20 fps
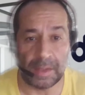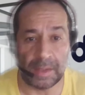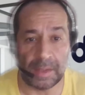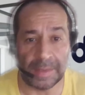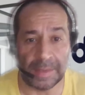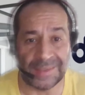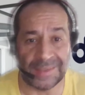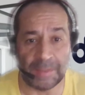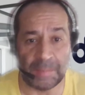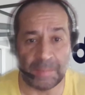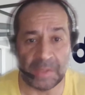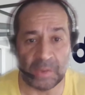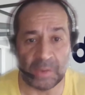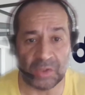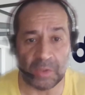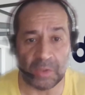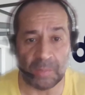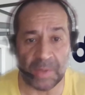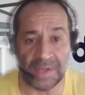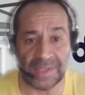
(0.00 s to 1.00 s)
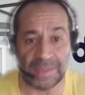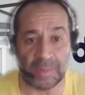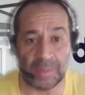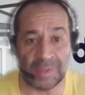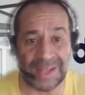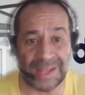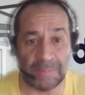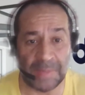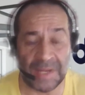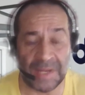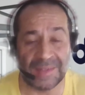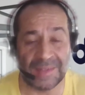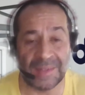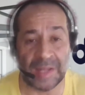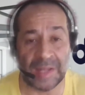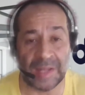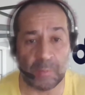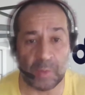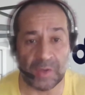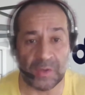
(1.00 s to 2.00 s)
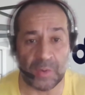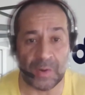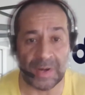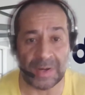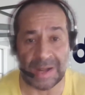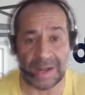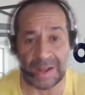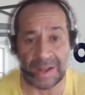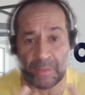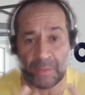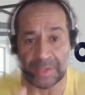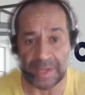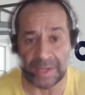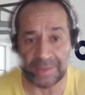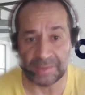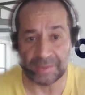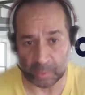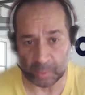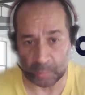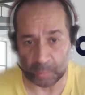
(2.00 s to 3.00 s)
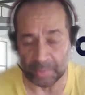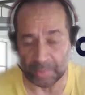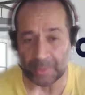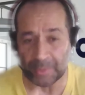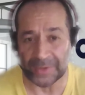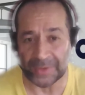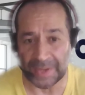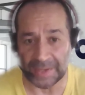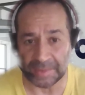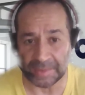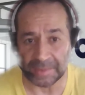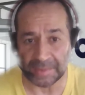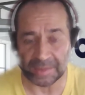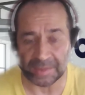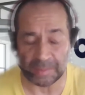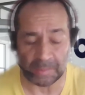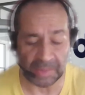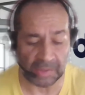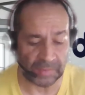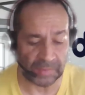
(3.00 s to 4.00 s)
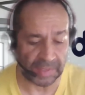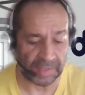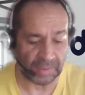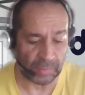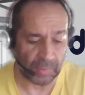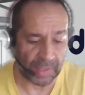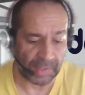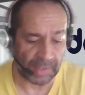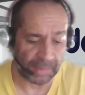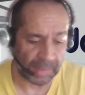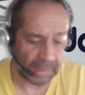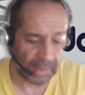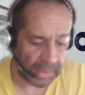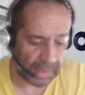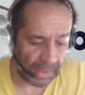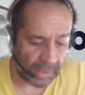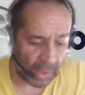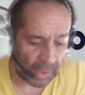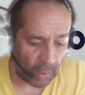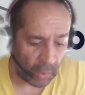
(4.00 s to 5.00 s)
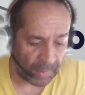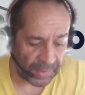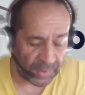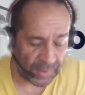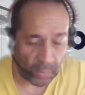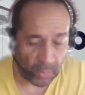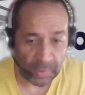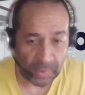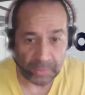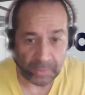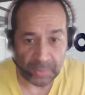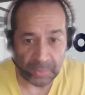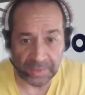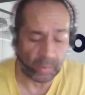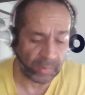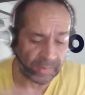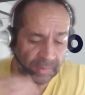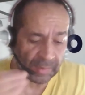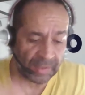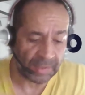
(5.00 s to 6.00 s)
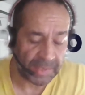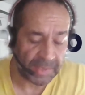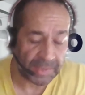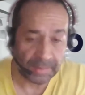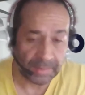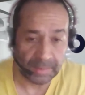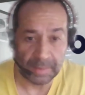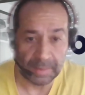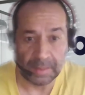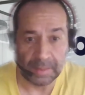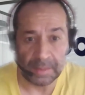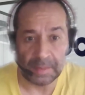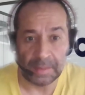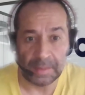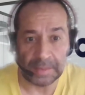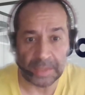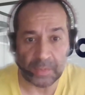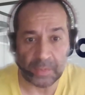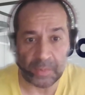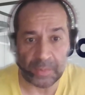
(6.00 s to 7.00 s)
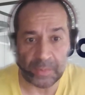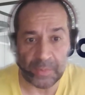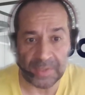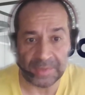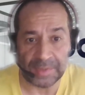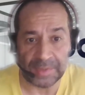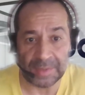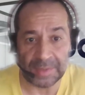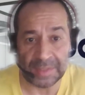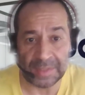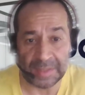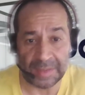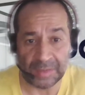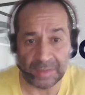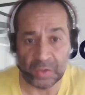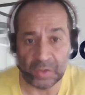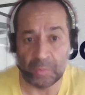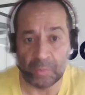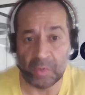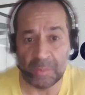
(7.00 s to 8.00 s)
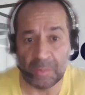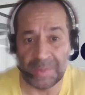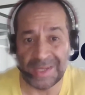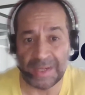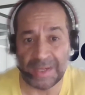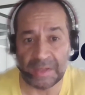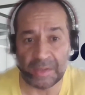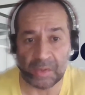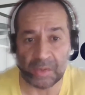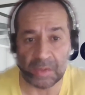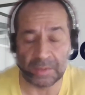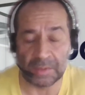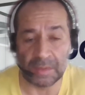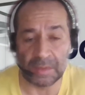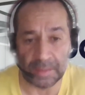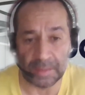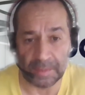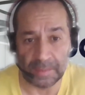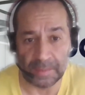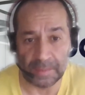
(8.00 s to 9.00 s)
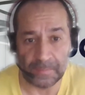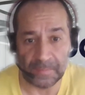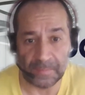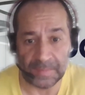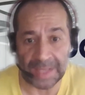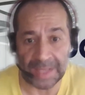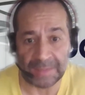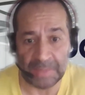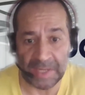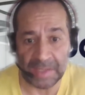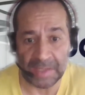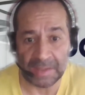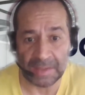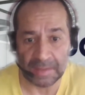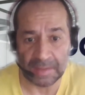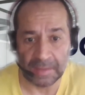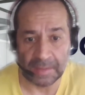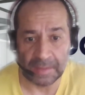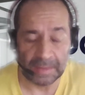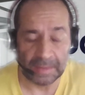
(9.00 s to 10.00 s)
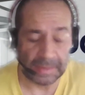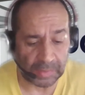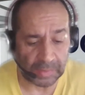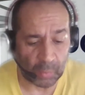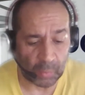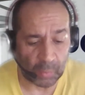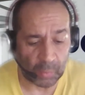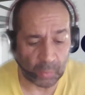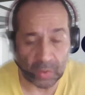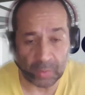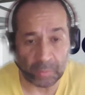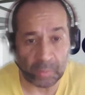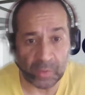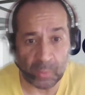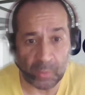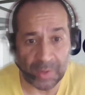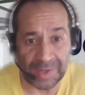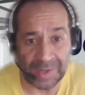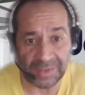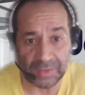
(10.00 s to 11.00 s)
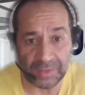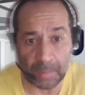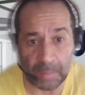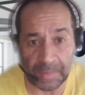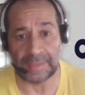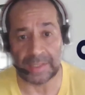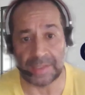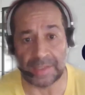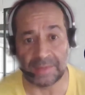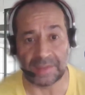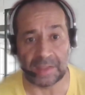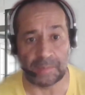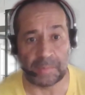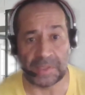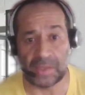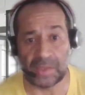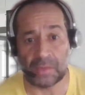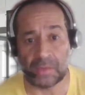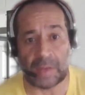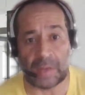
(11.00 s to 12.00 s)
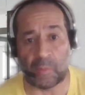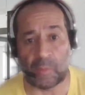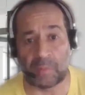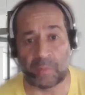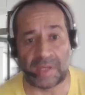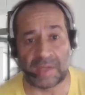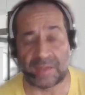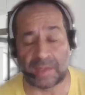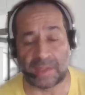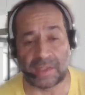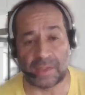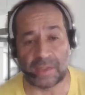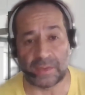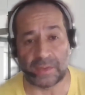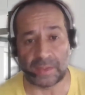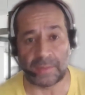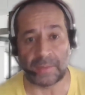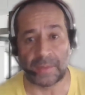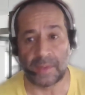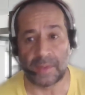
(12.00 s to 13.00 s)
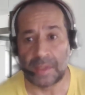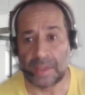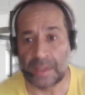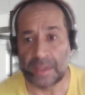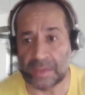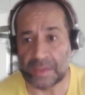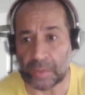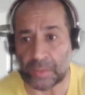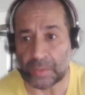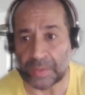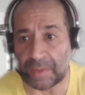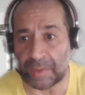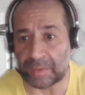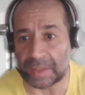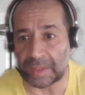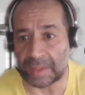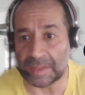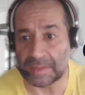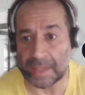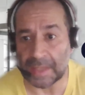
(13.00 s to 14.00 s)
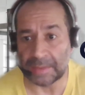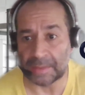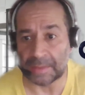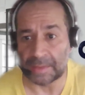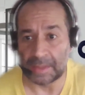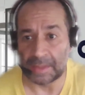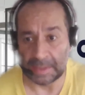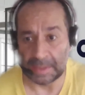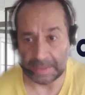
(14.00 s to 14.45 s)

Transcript: the CPU is compressible, that means that when you are allocating, over allocating the CPU, that you are over your request or the limit that you requested, you will be throttled. That means your workload will stop taking CPU and will be executing. So the thing is that